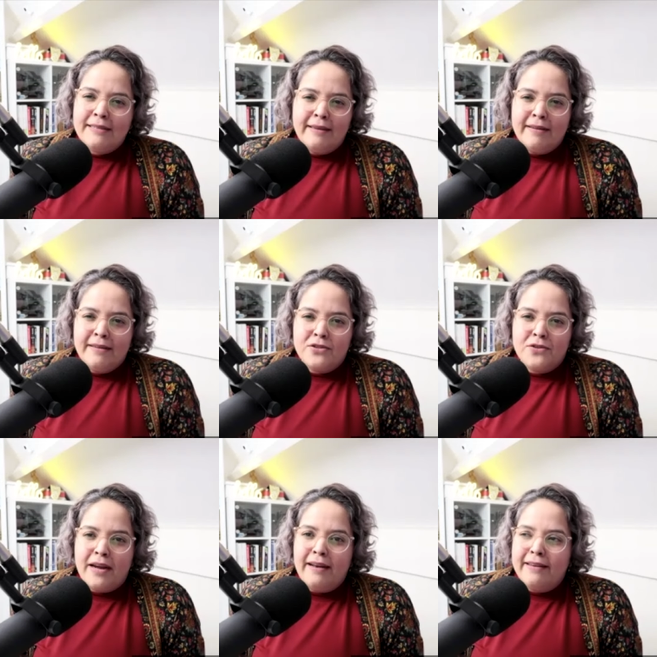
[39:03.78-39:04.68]
mm-hmm. give it a
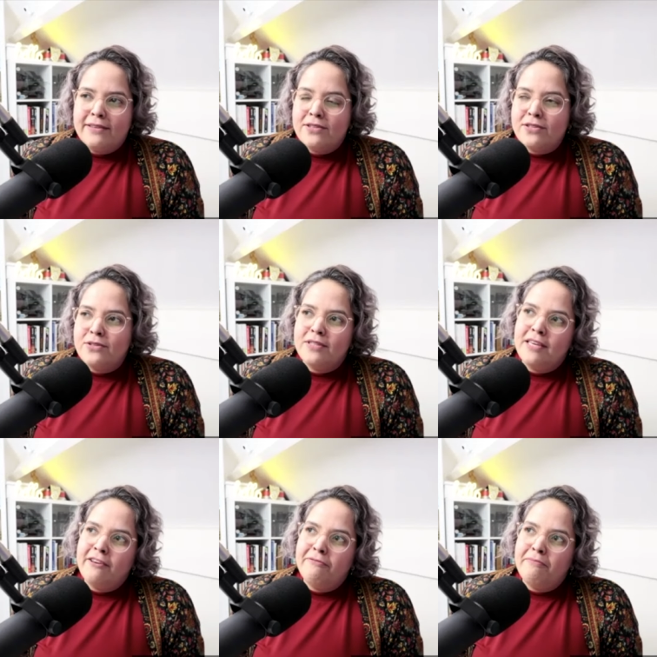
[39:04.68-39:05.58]
try. Like just to mm-hmm.
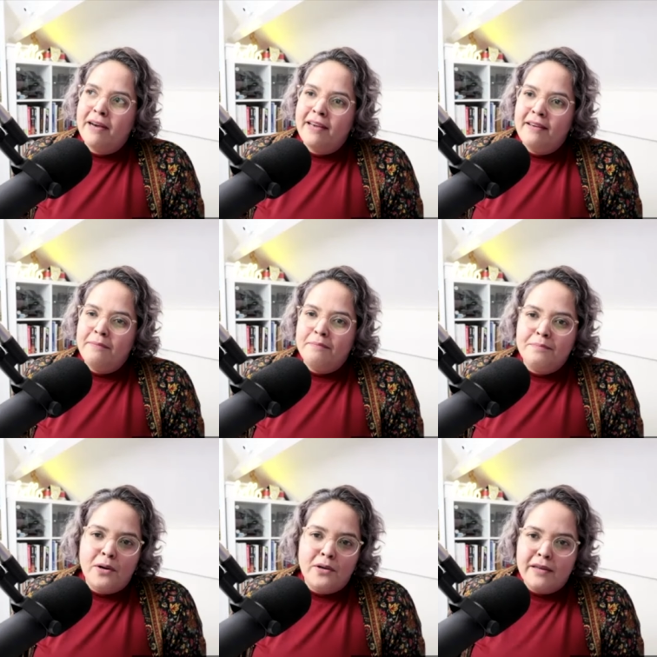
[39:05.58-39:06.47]
see if my
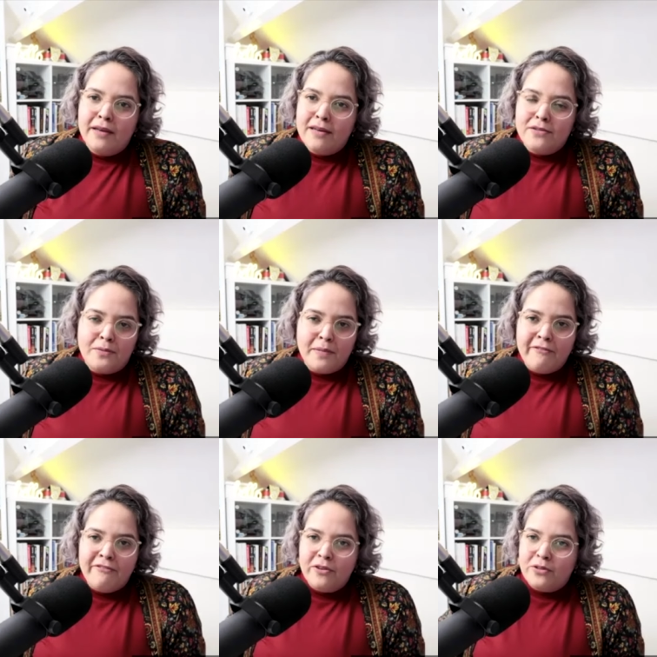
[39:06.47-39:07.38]
podcast or my
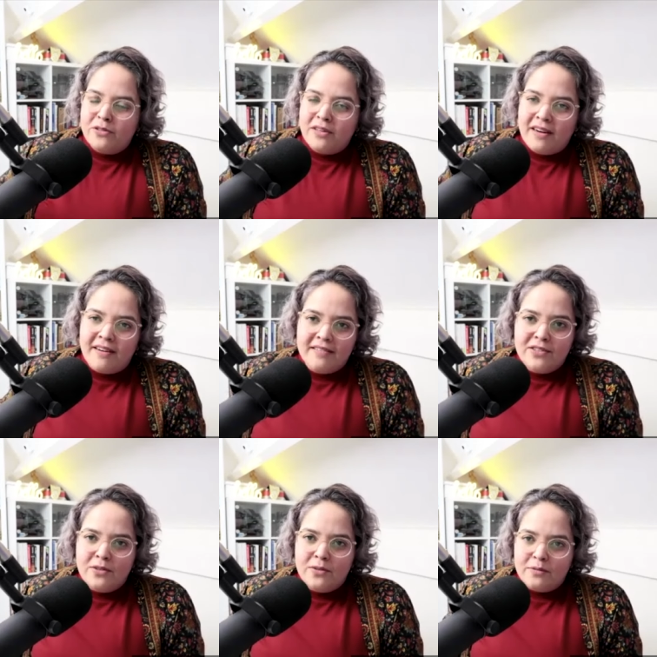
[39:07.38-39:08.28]
photos are, you
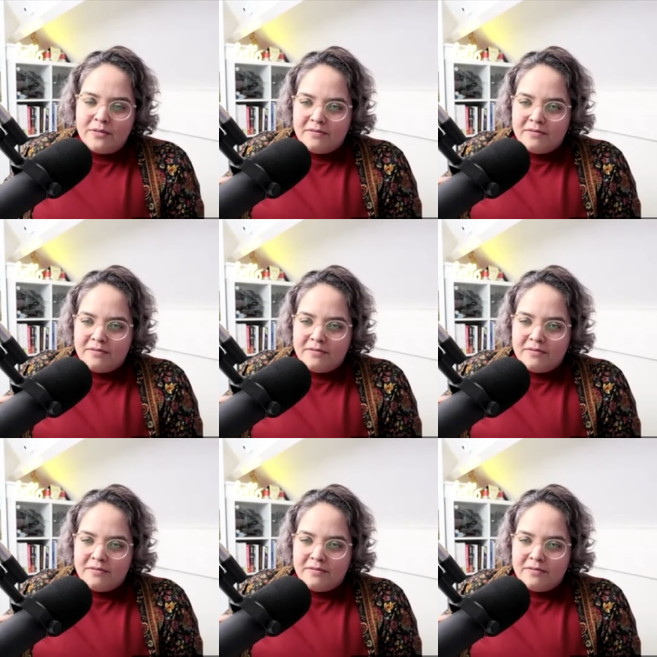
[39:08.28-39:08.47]
know,